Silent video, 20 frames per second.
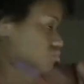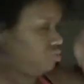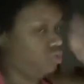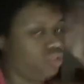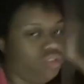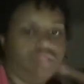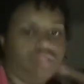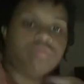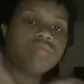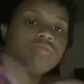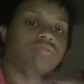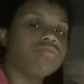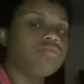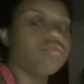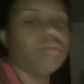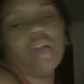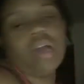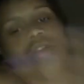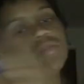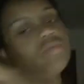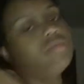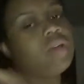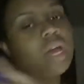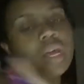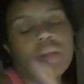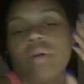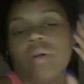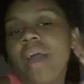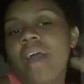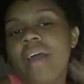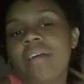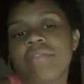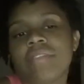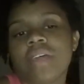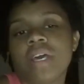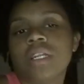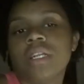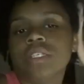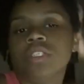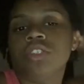You know, I don't have
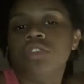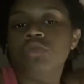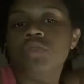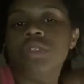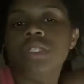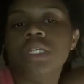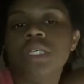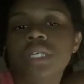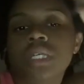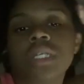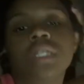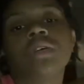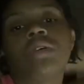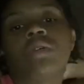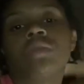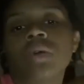that, as you see. It don't